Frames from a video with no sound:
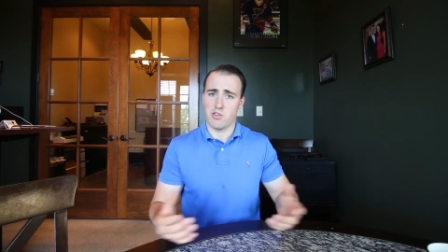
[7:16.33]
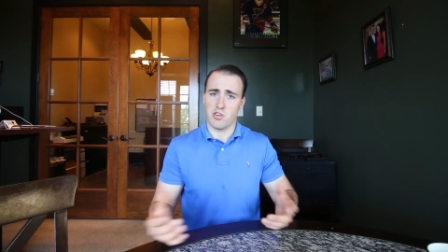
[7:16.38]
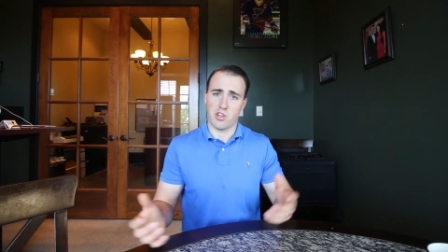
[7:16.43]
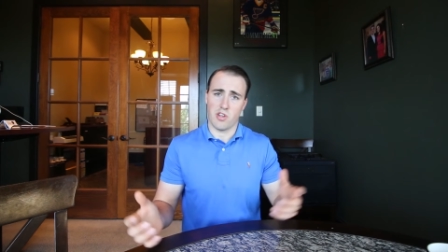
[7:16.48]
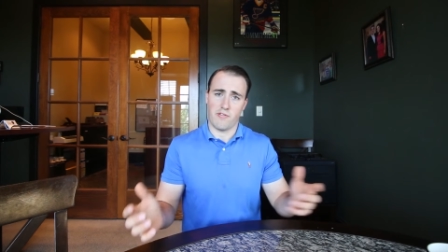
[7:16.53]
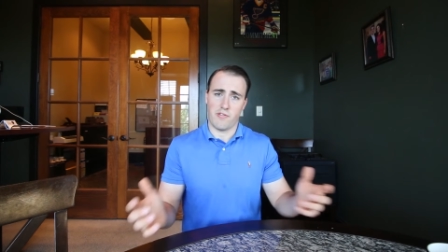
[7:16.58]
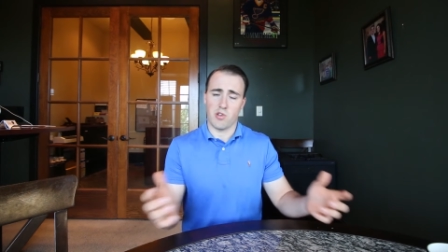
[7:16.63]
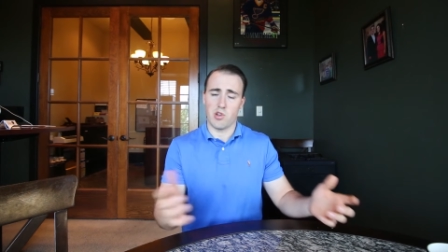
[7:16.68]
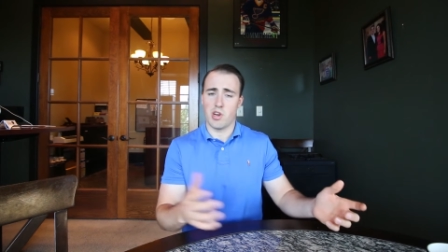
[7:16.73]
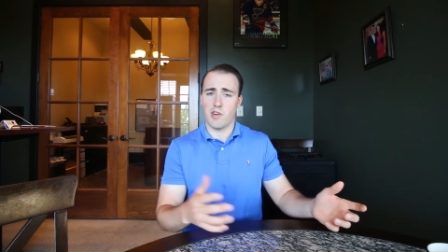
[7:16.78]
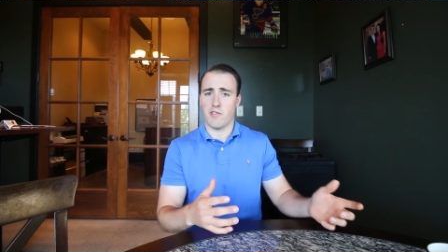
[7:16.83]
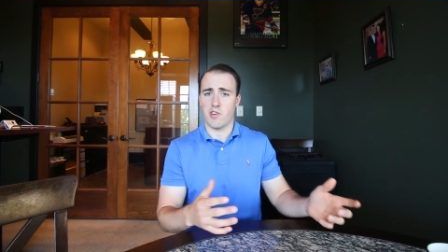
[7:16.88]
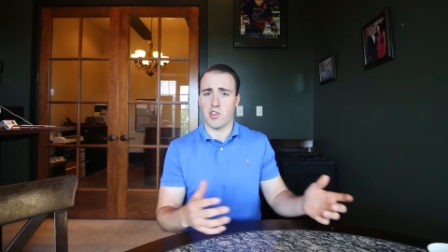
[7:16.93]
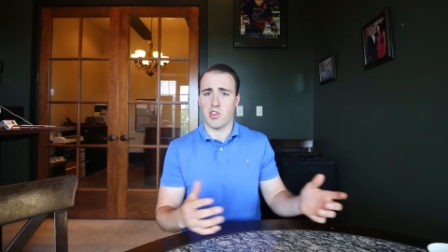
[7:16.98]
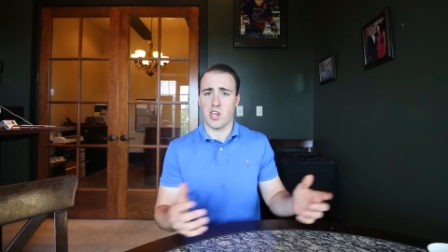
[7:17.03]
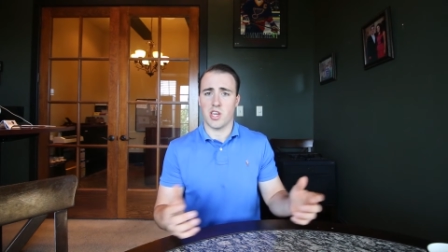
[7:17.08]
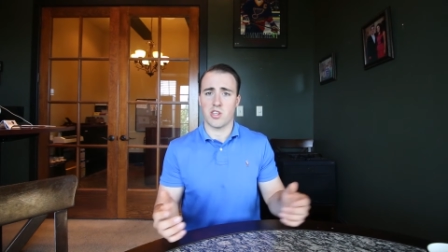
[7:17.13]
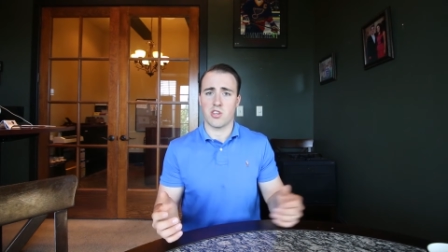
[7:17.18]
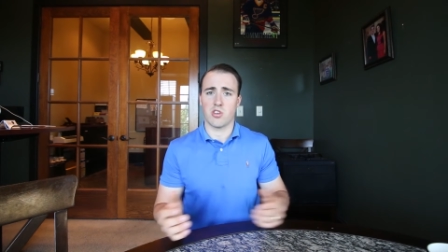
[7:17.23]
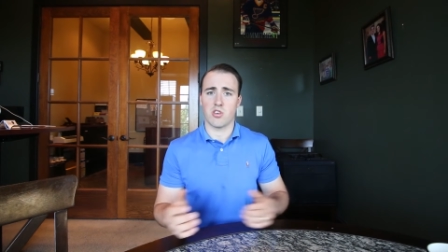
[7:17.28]
There's a few different
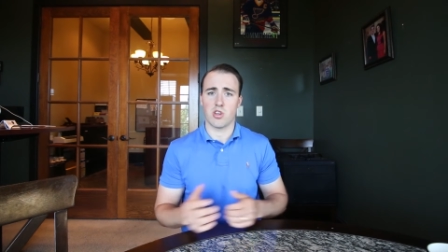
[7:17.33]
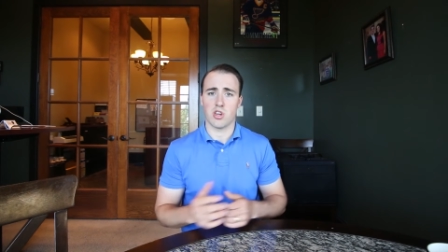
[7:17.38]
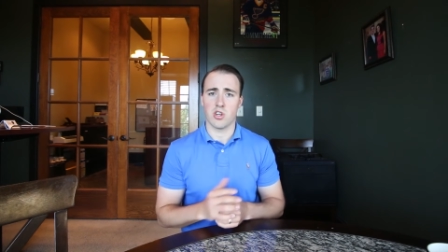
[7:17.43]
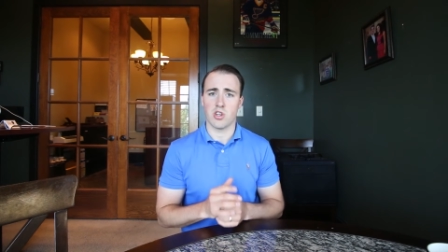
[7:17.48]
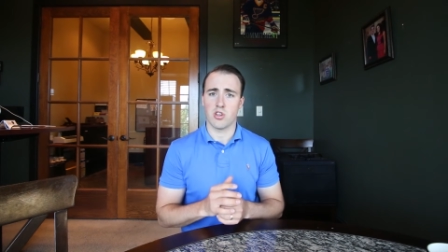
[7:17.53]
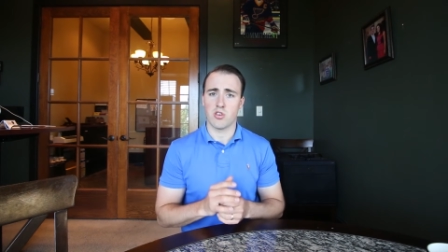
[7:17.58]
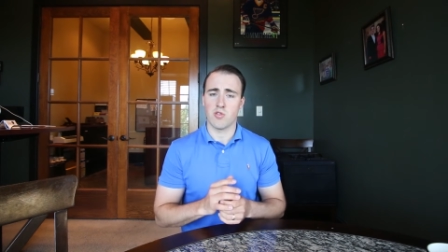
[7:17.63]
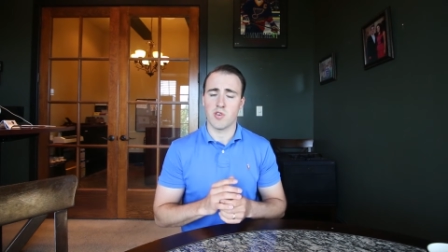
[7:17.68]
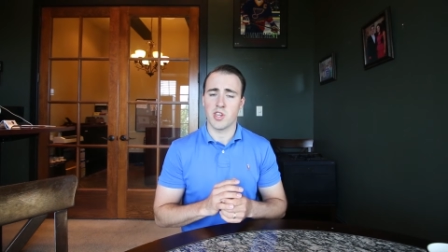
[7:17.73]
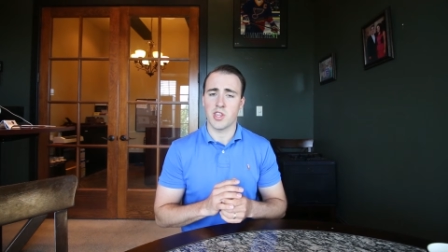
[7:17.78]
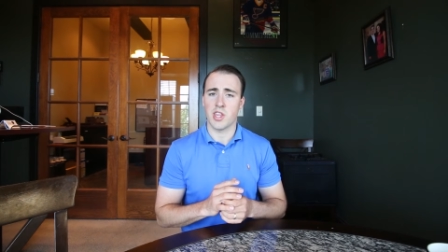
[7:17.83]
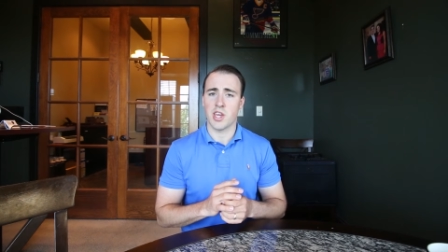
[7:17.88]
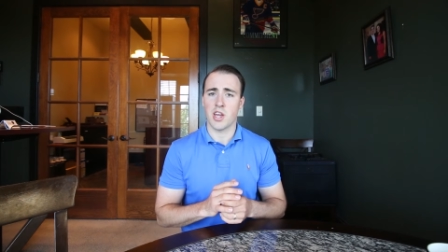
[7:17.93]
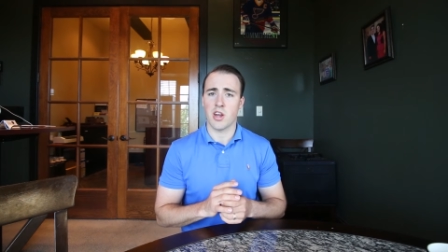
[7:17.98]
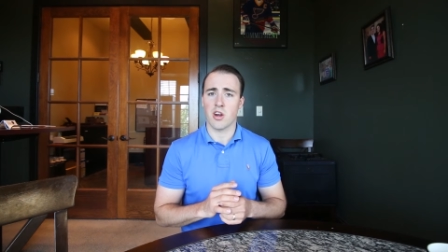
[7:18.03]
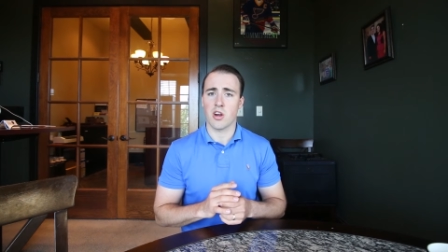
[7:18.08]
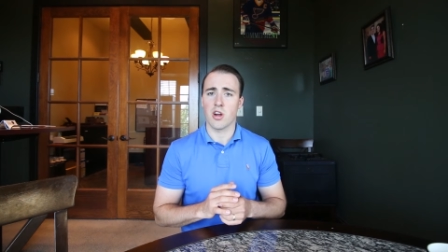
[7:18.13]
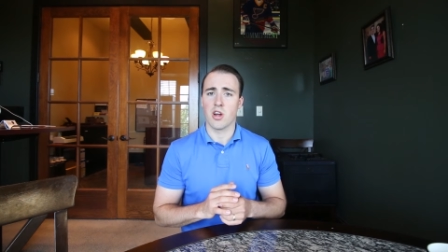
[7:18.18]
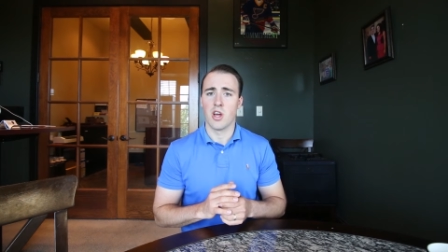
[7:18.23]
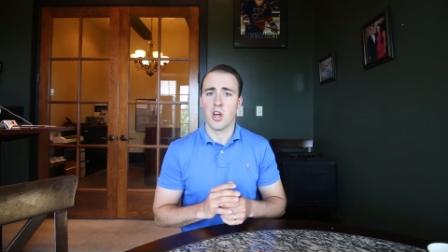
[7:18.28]
things you can do in
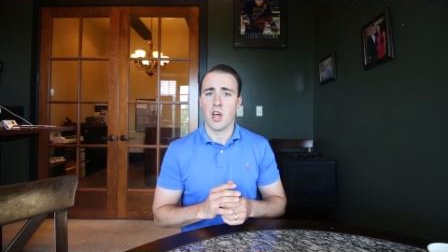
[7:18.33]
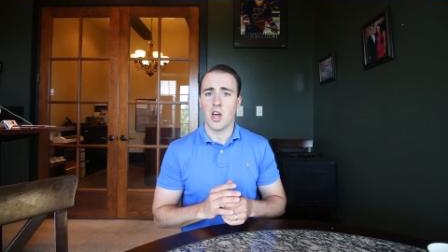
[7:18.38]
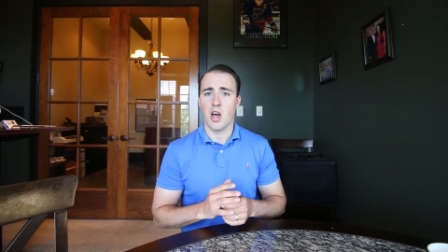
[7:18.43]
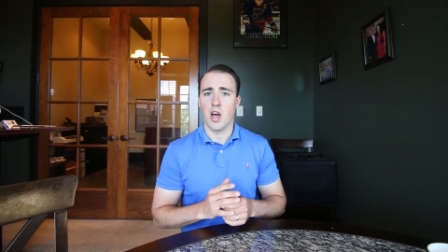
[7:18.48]
there.